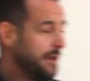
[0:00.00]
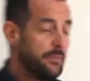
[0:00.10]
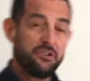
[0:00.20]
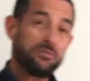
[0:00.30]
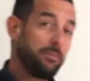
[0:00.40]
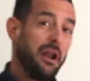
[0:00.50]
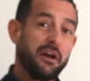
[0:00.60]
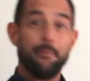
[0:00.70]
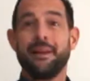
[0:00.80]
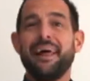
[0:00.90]
but just
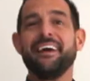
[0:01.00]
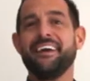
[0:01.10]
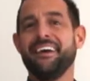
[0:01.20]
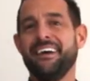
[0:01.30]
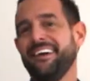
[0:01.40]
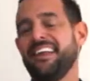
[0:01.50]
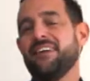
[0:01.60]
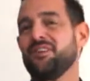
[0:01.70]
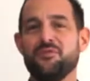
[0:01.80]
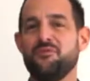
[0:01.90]
plug and play and
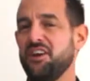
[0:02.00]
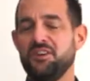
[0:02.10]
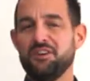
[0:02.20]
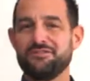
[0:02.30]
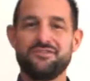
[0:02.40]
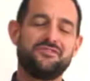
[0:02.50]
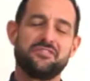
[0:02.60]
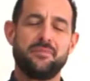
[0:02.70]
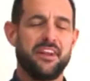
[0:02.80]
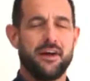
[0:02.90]
have the convenience of
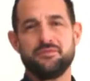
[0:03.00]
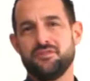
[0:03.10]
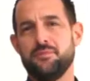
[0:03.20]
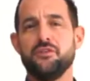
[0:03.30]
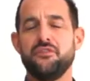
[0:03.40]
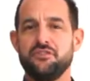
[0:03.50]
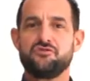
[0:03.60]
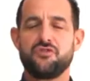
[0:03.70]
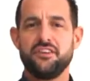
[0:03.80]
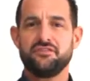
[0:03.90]
just being able to move in
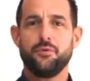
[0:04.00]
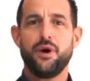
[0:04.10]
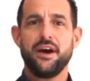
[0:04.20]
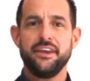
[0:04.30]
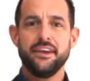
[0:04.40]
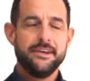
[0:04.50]
straight away.